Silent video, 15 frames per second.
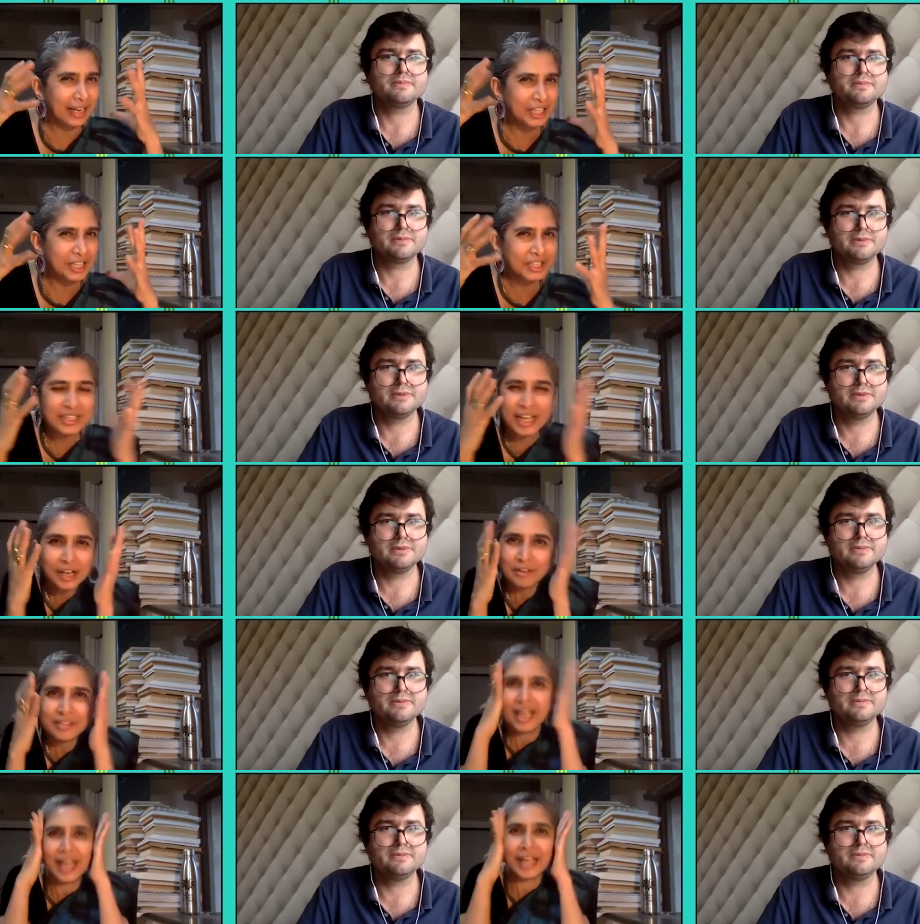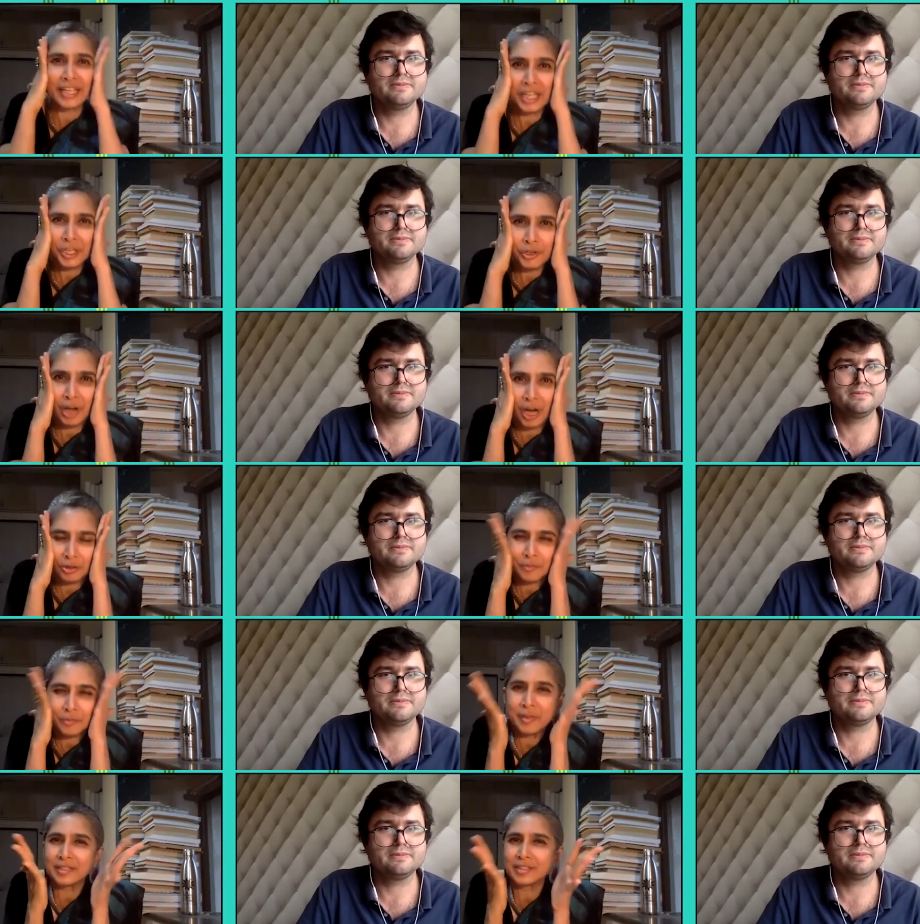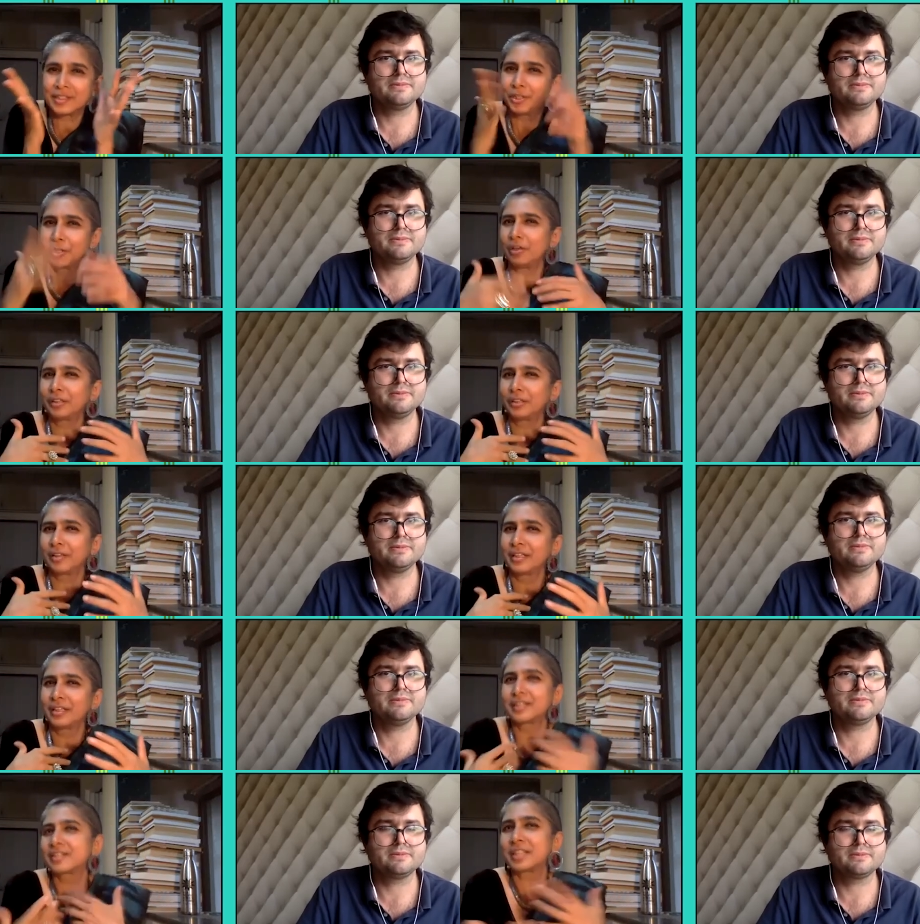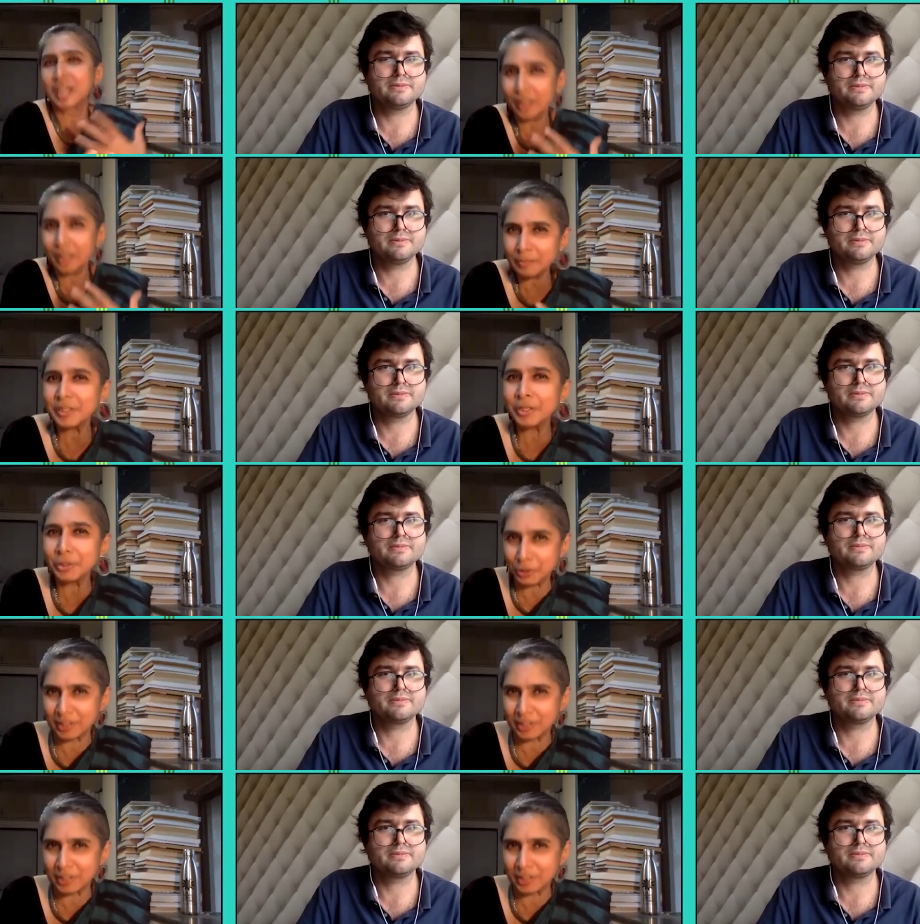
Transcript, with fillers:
Speaker 1: it's kind of psyching you out makes you it, it disturbs you to